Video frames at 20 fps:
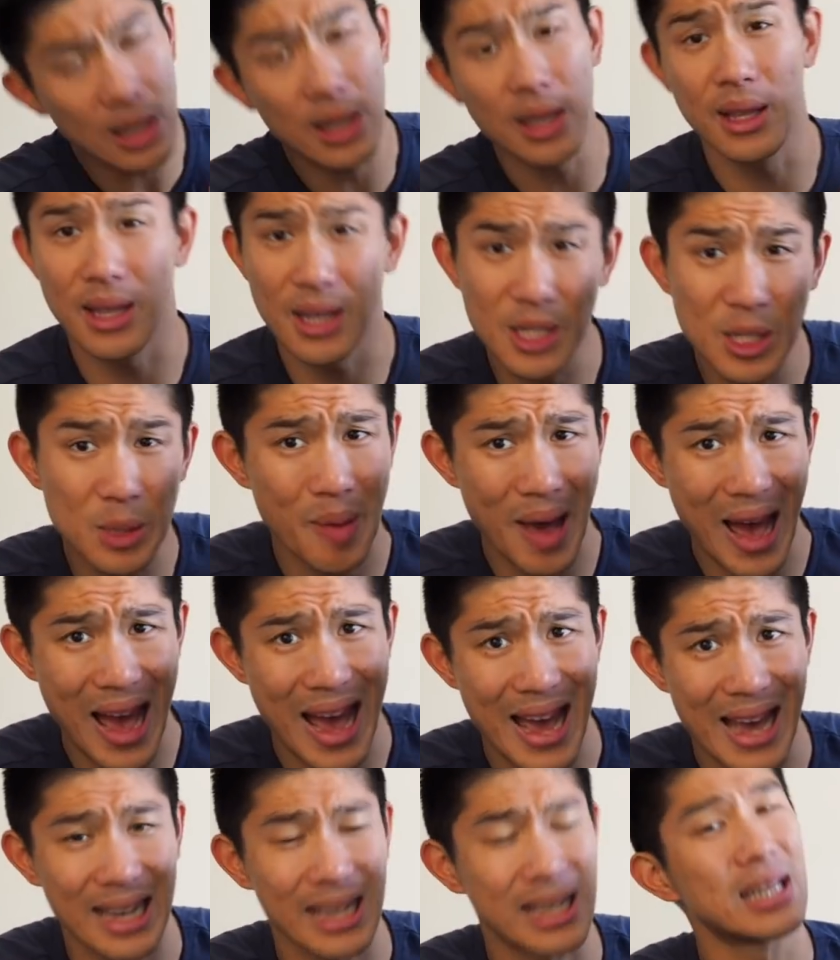This
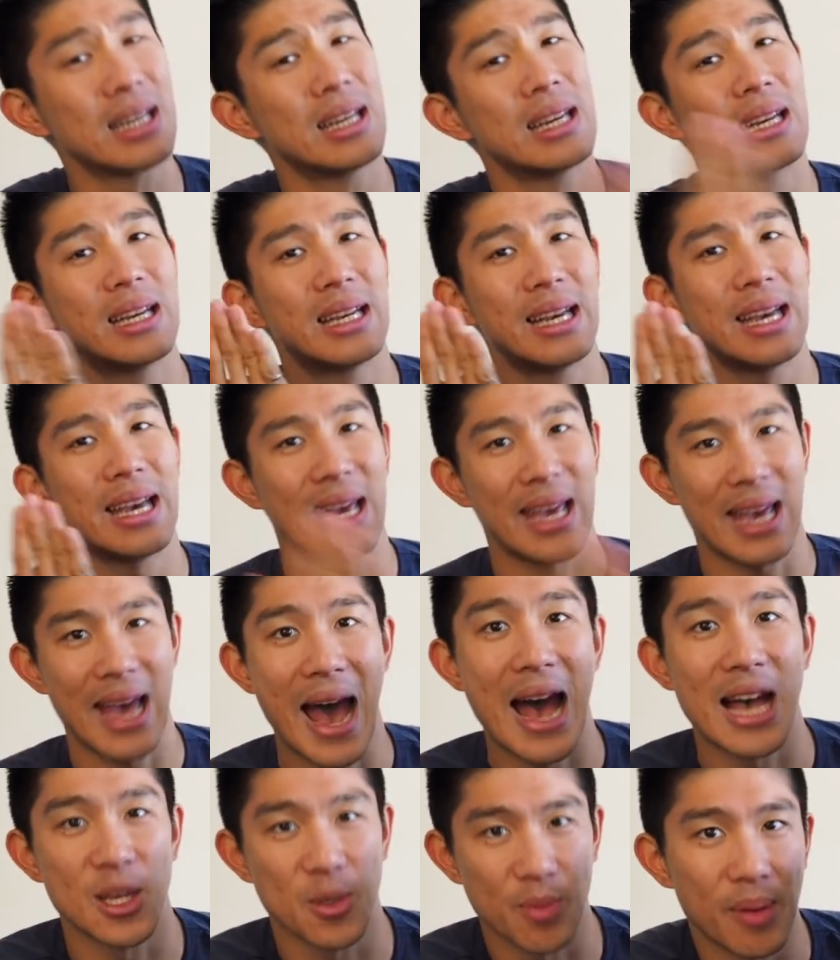bag
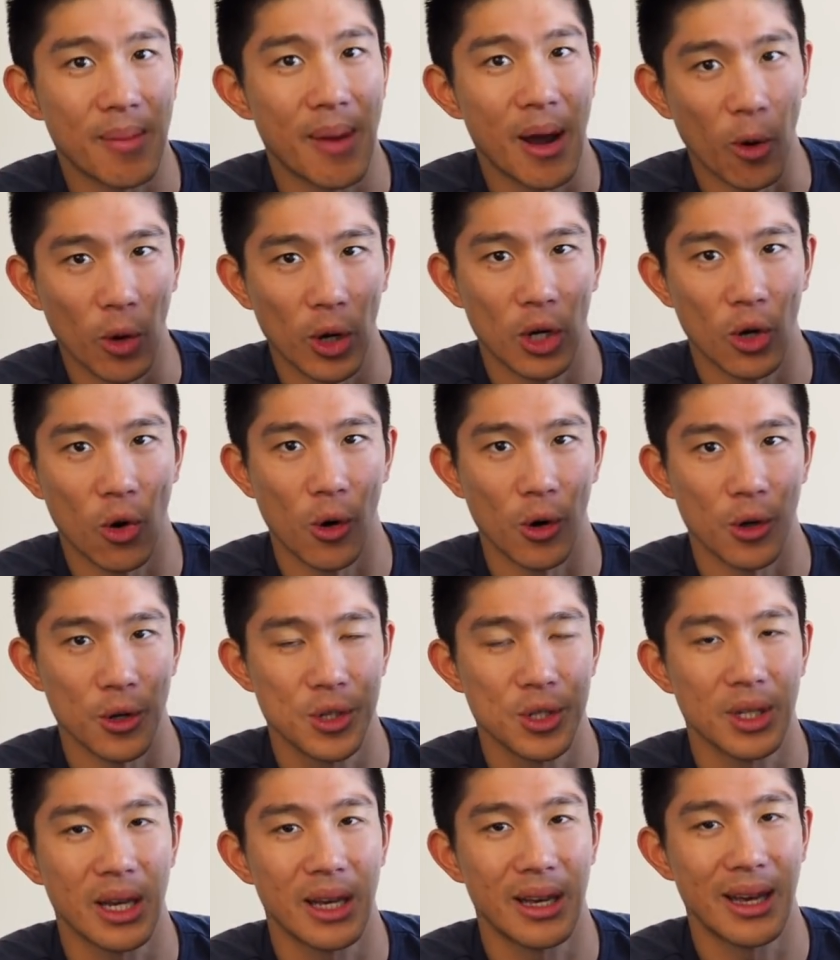has been my
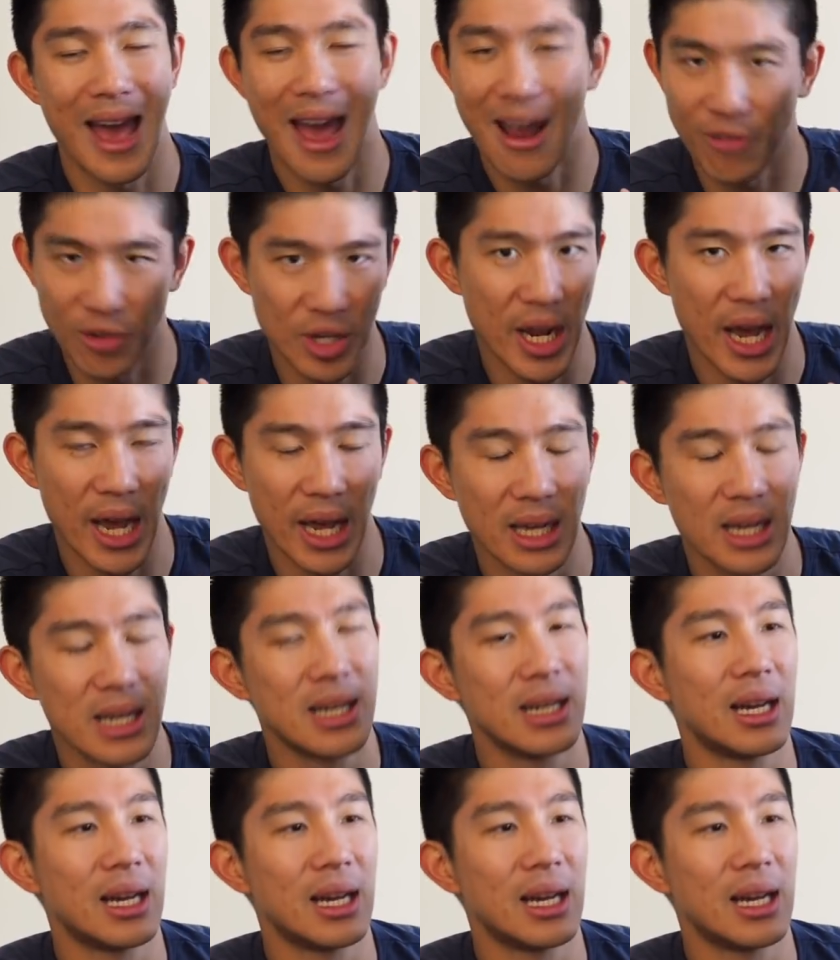workhorse every day.